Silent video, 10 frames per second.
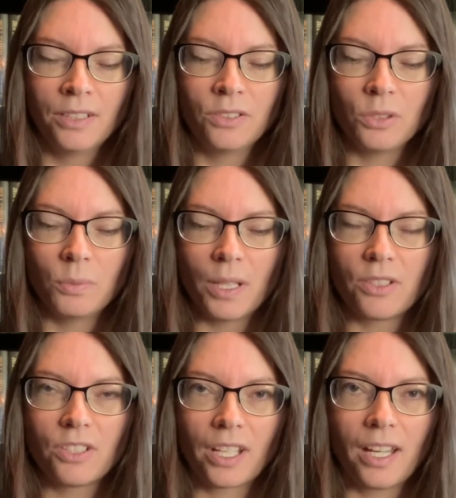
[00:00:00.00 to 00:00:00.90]
too
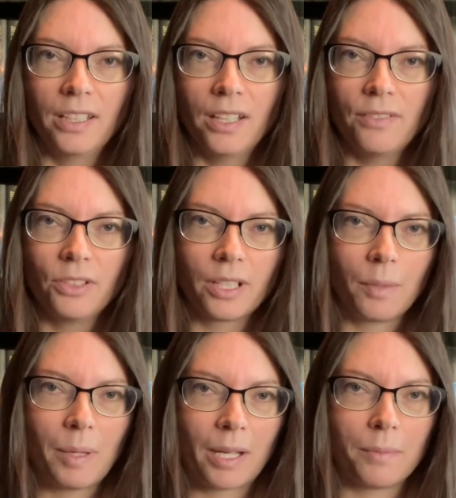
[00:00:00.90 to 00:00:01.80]
much. I love looking
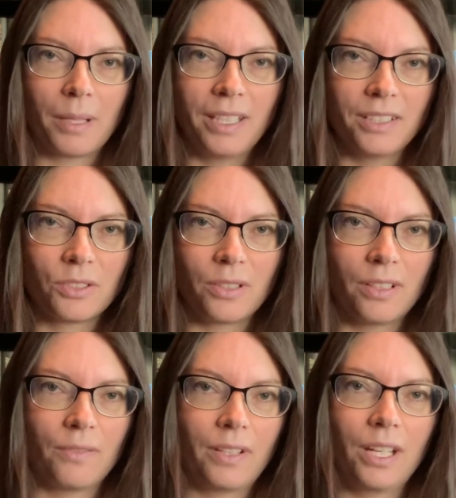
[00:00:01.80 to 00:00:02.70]
back at my history
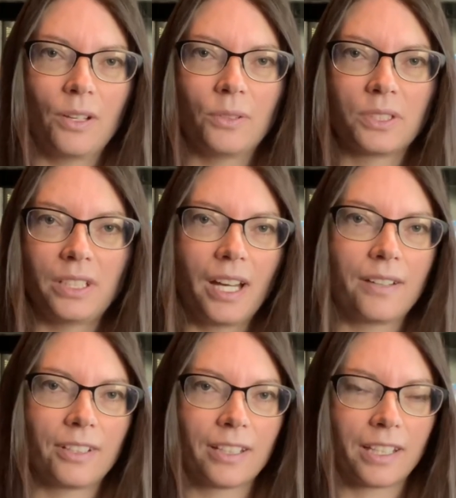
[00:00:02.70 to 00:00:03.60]
of videos and
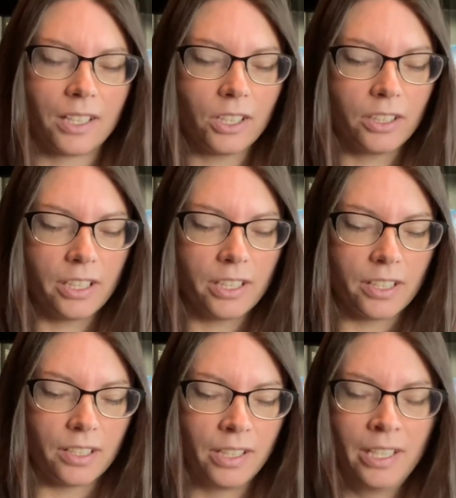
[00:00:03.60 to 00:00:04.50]
having a
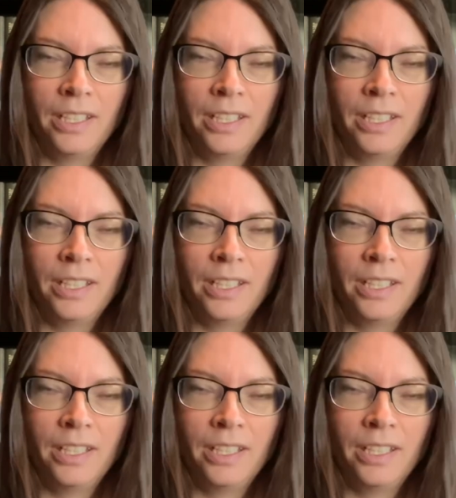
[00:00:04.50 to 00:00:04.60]
clear